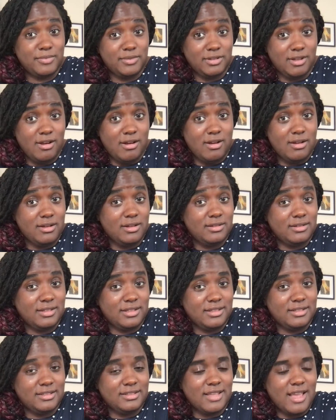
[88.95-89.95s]
star,
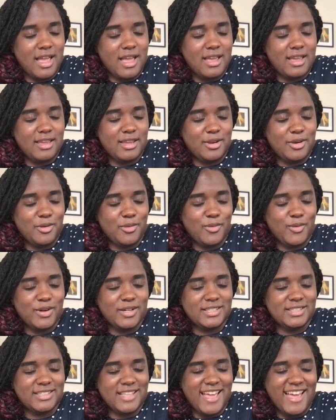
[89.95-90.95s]
because I
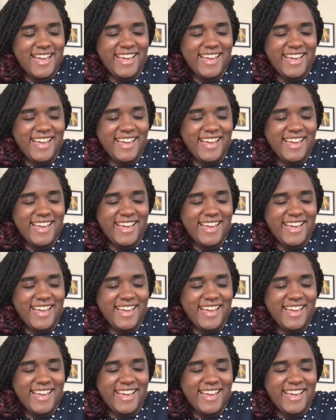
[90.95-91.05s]
was